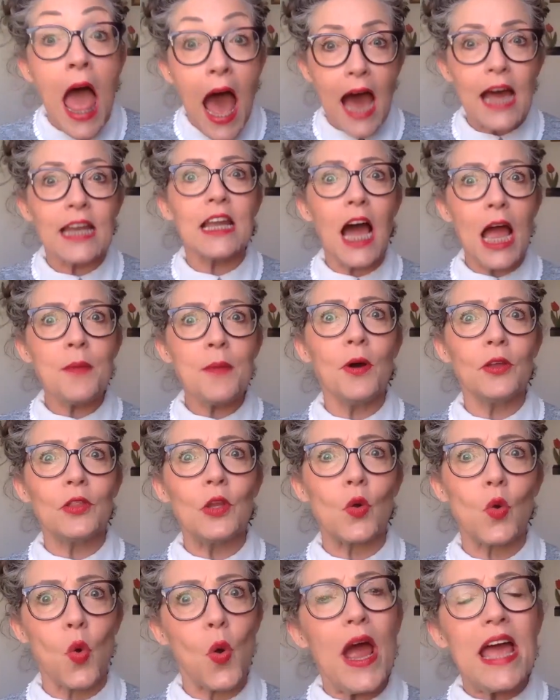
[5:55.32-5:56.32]
And I'm on a
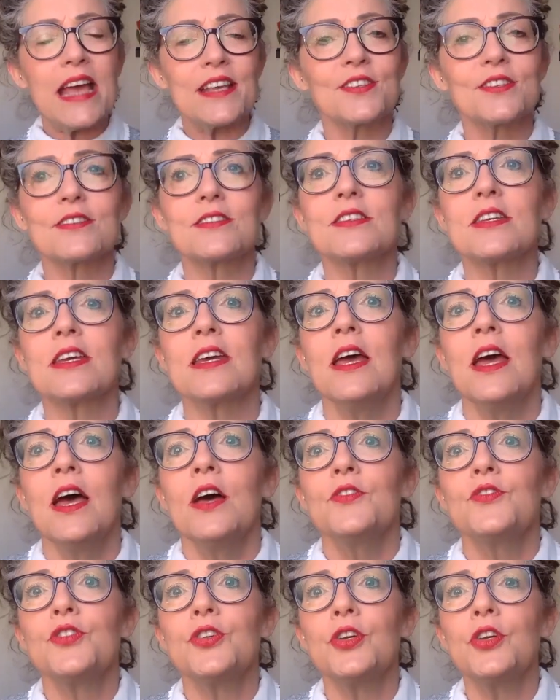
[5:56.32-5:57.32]
quest
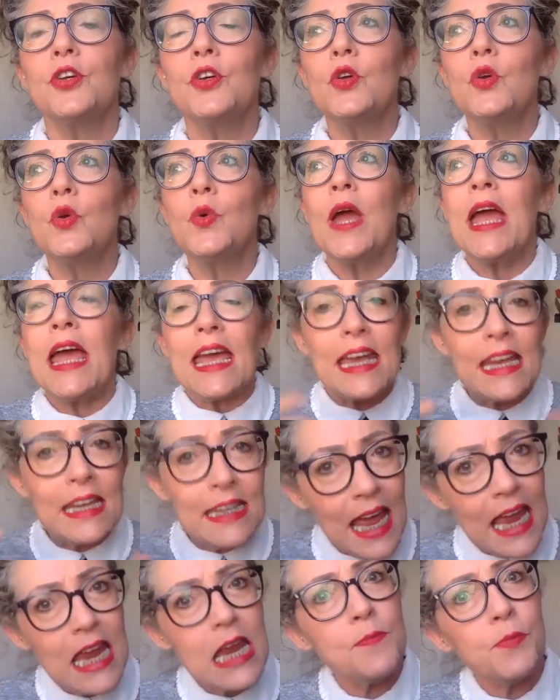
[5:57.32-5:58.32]
to
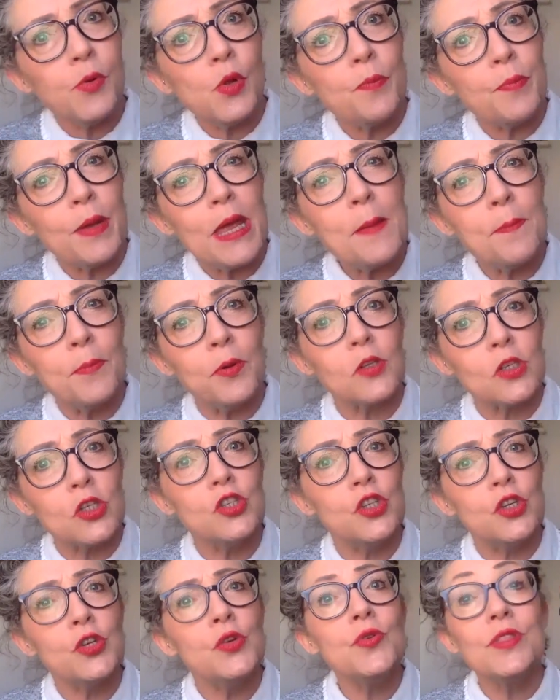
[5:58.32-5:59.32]
enable people to
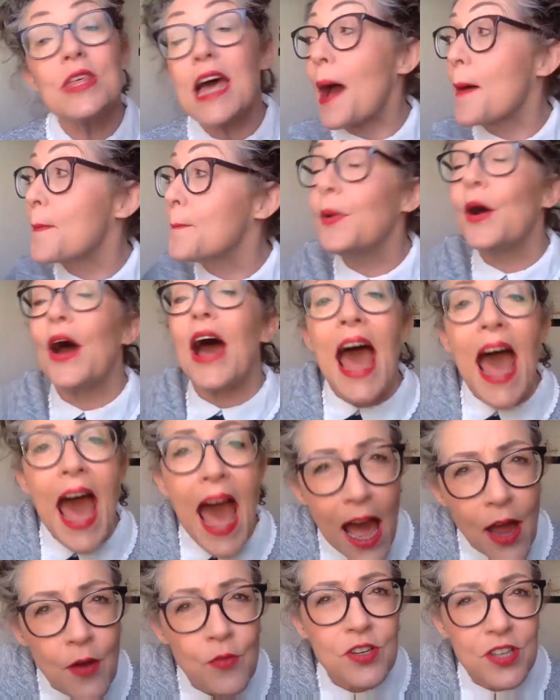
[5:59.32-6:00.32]
do that, but
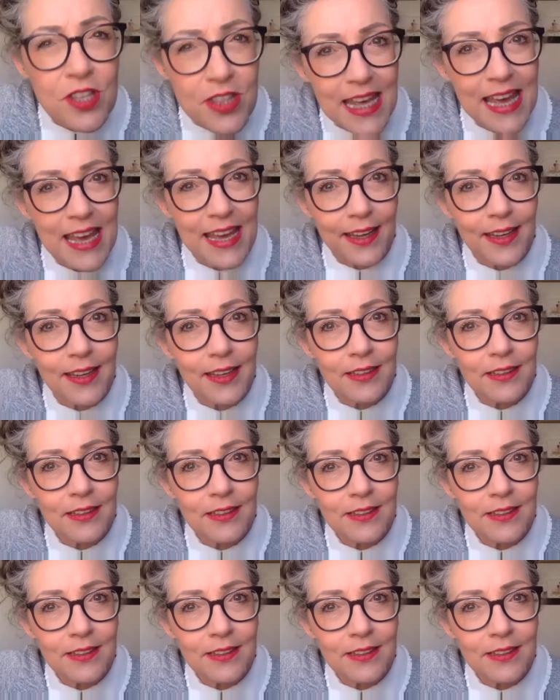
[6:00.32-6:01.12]
out there